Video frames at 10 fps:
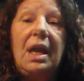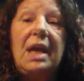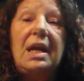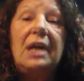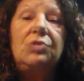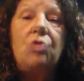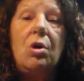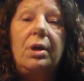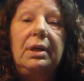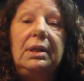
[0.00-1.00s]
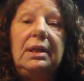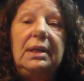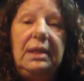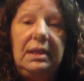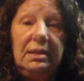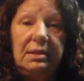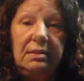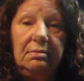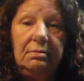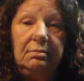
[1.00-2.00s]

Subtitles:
and I drawed his.